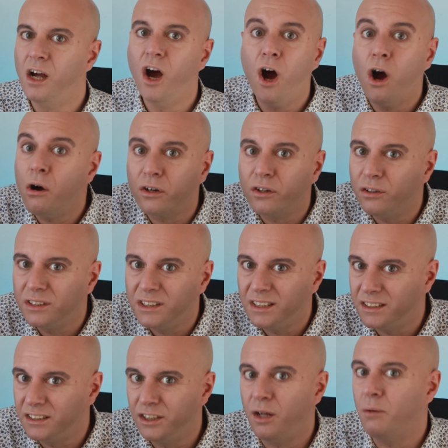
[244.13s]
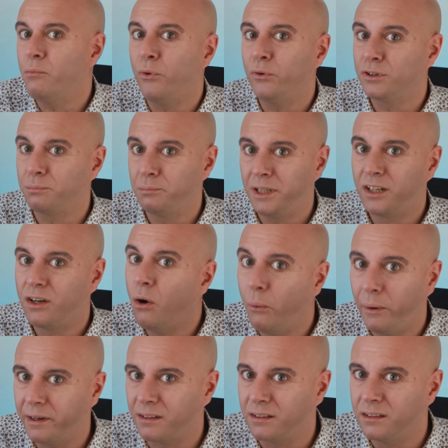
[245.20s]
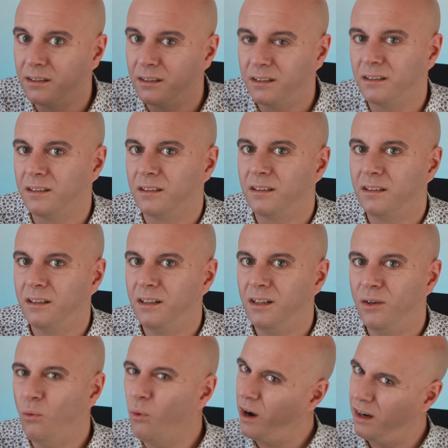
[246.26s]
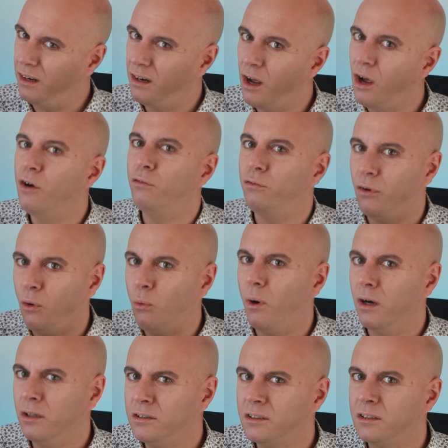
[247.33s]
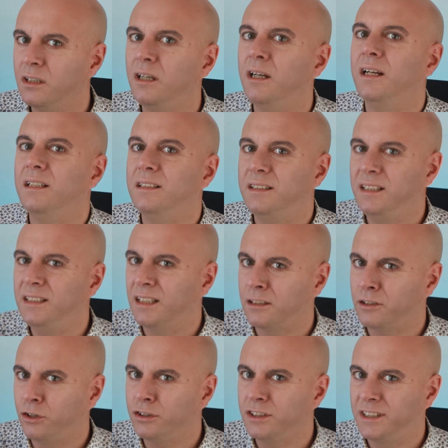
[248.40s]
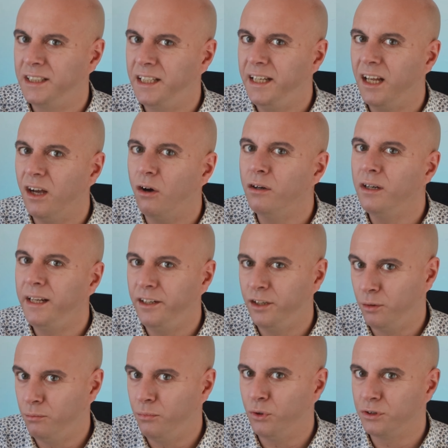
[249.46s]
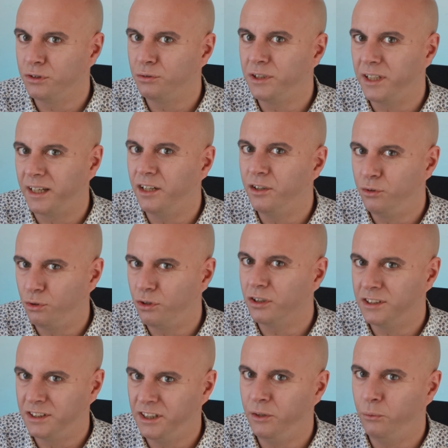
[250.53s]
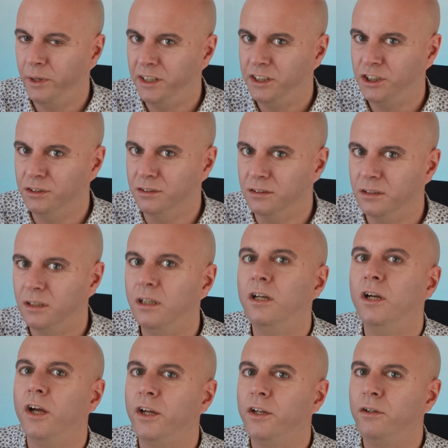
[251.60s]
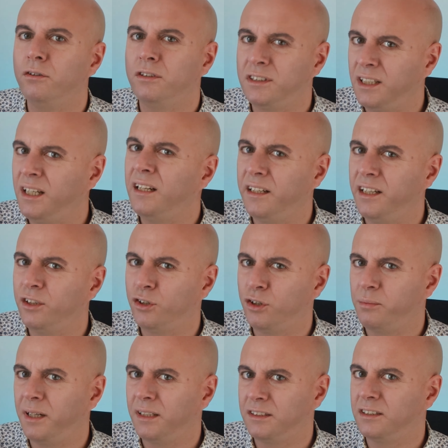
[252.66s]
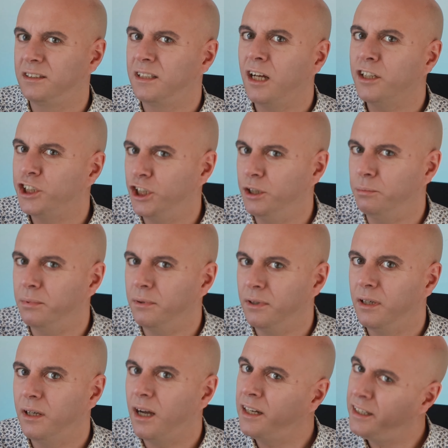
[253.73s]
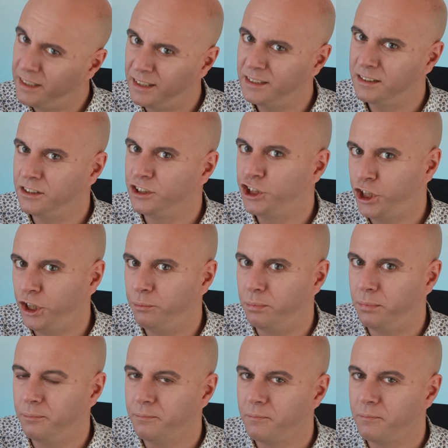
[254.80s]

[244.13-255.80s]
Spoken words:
How could these numbers be correct? Well, for once, these are not the only numbers to take into consideration. You still need to build the Starship, and it isn't cheap.